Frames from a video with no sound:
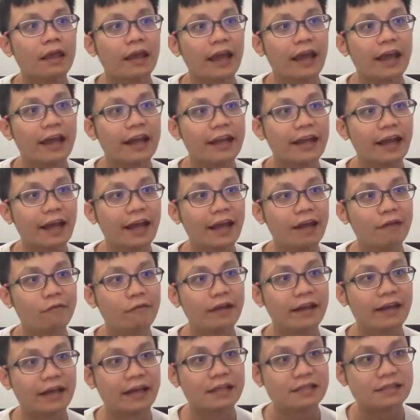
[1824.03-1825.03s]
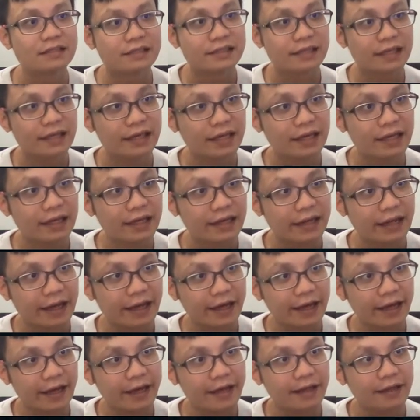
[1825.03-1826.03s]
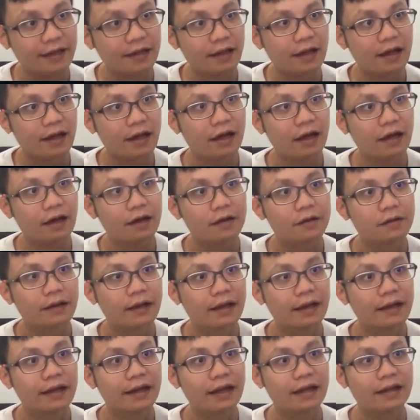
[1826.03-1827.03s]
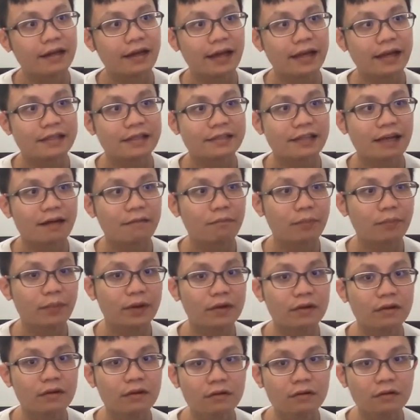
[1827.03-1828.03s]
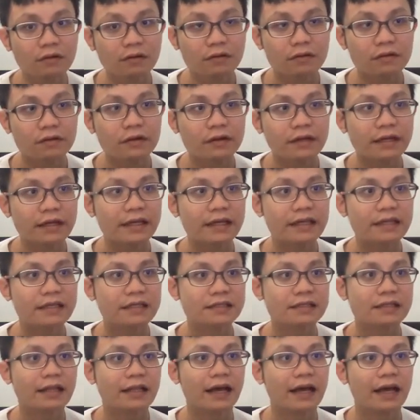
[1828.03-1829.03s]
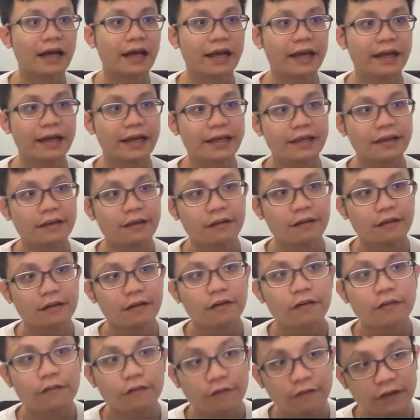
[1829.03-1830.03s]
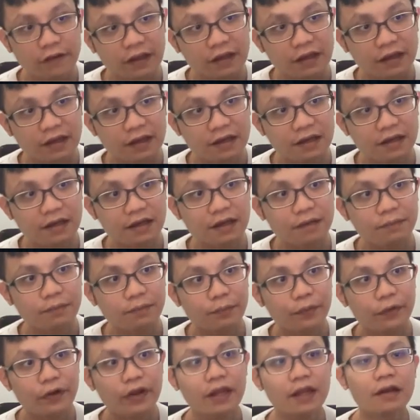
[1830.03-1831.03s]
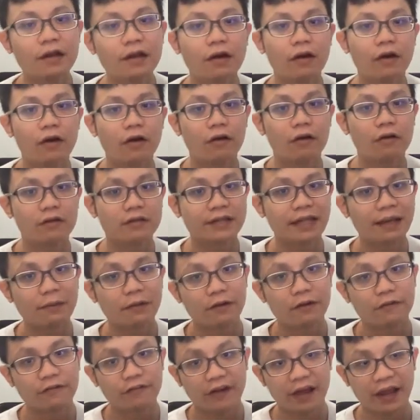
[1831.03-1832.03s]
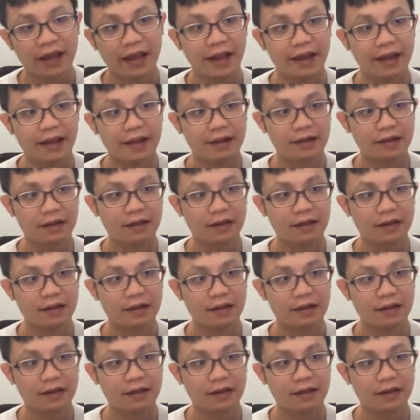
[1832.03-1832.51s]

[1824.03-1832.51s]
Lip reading: And then we can say that another example is like fingerprint or type of hair.